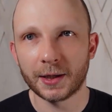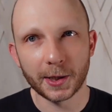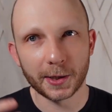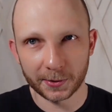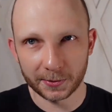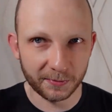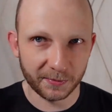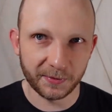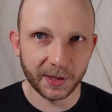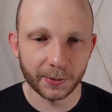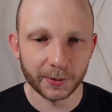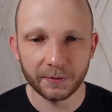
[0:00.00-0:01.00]
another
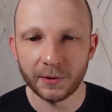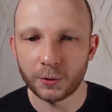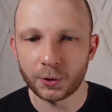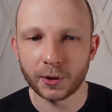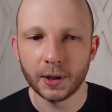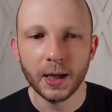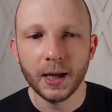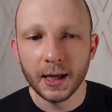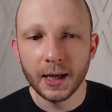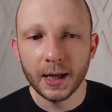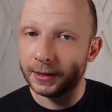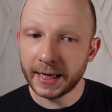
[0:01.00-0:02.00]
video in the future.
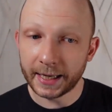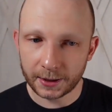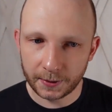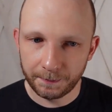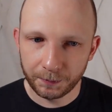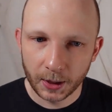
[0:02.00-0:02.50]
Next,